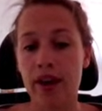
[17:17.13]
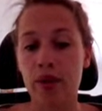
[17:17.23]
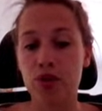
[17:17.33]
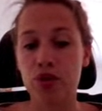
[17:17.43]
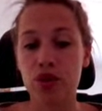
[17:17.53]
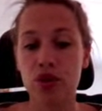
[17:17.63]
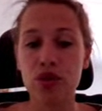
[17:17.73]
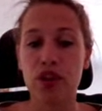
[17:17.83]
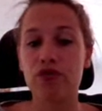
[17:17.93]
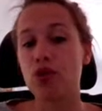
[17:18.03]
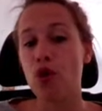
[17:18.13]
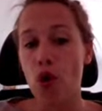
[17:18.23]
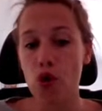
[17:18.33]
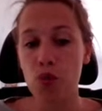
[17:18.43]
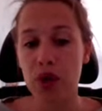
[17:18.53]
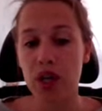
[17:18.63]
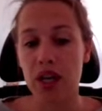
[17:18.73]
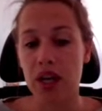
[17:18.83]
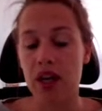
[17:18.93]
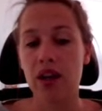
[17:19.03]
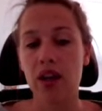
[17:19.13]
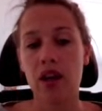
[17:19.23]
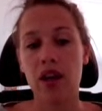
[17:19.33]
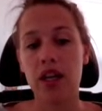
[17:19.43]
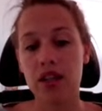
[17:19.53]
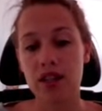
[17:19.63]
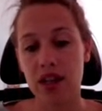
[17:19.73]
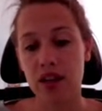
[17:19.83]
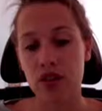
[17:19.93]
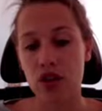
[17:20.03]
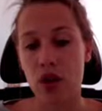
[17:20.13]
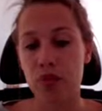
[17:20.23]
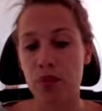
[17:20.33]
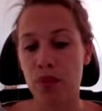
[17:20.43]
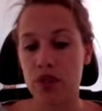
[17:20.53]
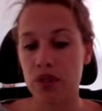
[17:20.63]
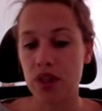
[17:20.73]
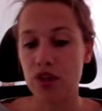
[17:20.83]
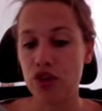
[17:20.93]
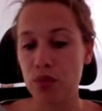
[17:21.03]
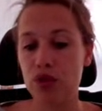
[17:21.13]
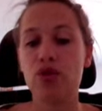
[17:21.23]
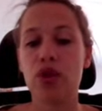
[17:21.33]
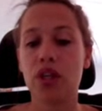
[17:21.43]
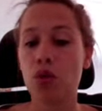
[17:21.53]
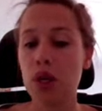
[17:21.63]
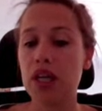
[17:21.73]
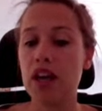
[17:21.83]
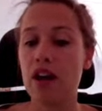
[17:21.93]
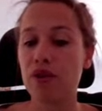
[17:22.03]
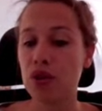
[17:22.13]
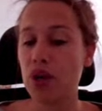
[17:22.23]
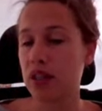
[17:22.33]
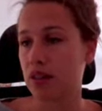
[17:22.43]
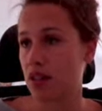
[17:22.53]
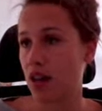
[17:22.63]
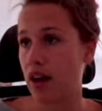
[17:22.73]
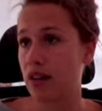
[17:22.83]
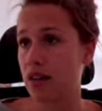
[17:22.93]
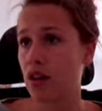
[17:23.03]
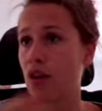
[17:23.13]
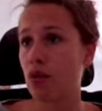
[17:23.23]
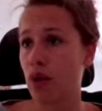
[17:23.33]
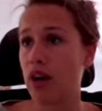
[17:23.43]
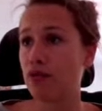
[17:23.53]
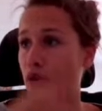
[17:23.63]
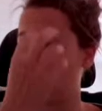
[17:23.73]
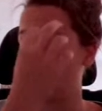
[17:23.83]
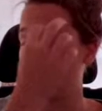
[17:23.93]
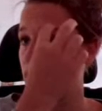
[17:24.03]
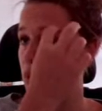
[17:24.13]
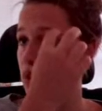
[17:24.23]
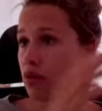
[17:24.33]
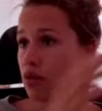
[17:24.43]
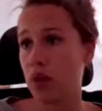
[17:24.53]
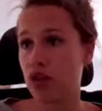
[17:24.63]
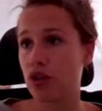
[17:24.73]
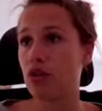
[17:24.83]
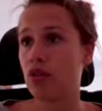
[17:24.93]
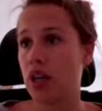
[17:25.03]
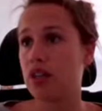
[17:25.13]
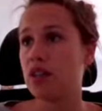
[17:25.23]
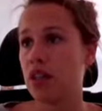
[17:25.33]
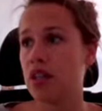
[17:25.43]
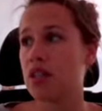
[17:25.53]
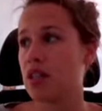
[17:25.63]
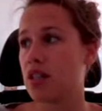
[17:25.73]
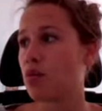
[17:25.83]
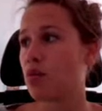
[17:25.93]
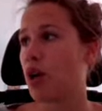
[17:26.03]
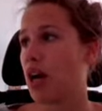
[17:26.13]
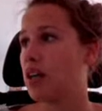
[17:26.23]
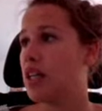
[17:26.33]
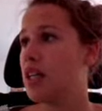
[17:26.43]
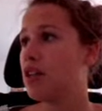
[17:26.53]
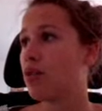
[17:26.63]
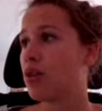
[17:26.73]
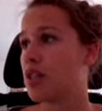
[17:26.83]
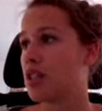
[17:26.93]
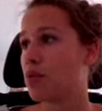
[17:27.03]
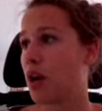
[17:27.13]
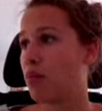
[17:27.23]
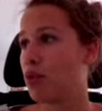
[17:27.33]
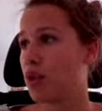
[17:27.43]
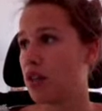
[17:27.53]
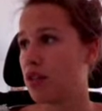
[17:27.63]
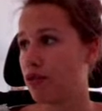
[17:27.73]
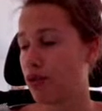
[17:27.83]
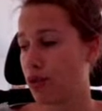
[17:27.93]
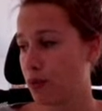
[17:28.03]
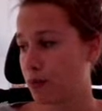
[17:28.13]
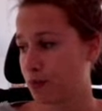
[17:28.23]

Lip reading: So you don't have to open again in a second tab the presentation, but you can quickly have a look at the slides right from the document to make sure, okay, is this what I need or is this what I'm looking for?